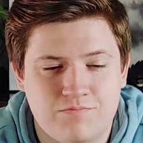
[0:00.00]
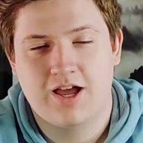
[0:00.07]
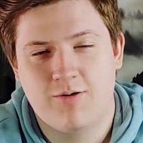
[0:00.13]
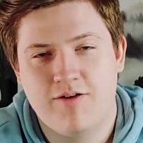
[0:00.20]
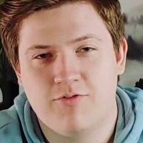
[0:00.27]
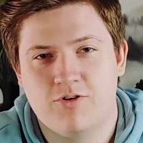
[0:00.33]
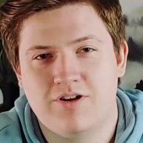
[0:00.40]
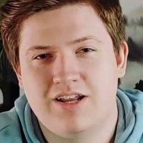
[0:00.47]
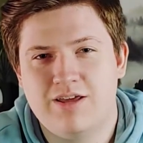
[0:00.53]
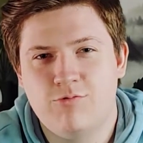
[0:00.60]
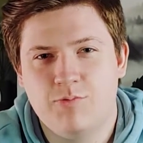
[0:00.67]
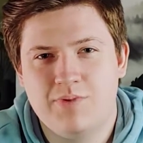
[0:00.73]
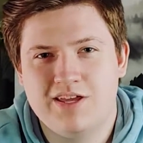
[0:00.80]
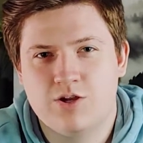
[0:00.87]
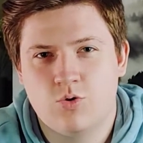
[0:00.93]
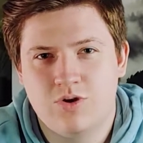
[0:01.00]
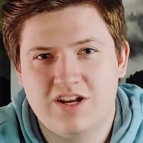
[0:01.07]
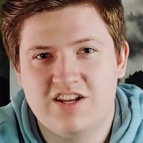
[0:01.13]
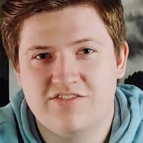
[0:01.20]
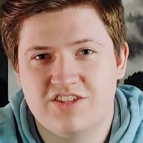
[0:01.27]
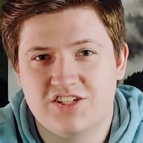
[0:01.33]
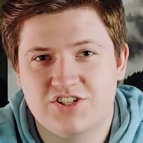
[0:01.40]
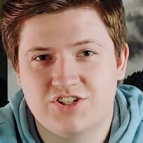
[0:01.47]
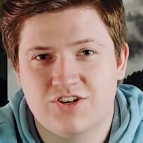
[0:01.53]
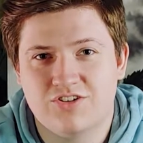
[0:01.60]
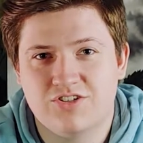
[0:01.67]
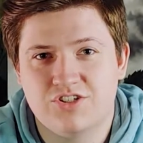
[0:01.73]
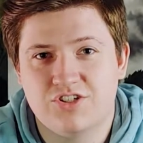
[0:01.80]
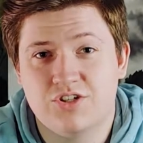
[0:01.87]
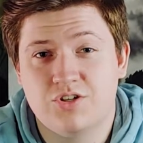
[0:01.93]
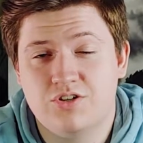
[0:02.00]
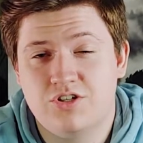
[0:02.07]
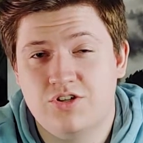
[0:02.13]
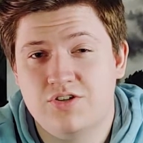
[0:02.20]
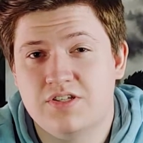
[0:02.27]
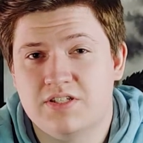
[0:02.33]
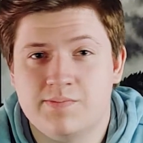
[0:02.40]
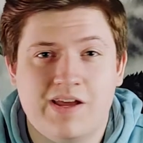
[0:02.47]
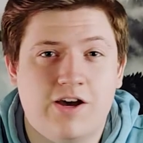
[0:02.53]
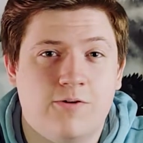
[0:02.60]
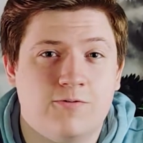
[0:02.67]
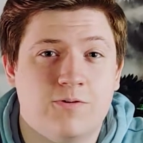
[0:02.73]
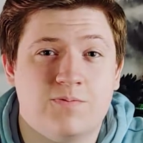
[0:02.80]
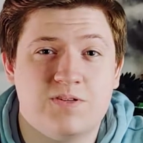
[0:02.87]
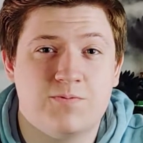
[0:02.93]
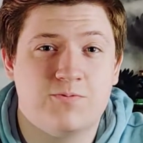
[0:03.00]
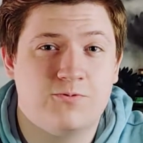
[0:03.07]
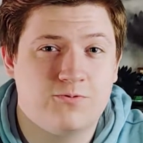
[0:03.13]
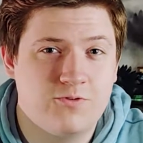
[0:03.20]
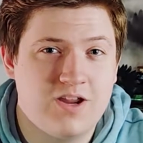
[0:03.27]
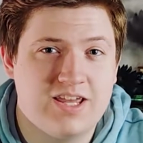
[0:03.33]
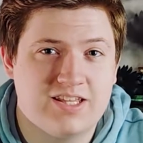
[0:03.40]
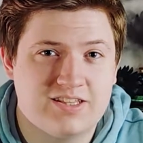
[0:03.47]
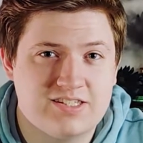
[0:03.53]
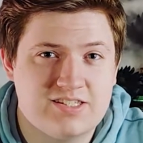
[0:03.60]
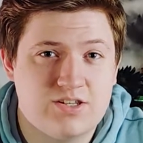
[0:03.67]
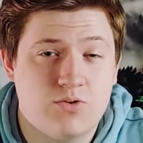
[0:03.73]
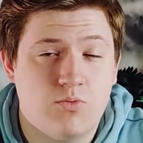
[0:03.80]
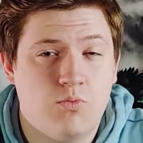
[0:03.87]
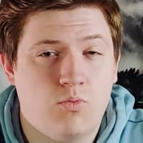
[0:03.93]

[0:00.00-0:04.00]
However, Ned would be acquitted of these charges due to some help from some friends,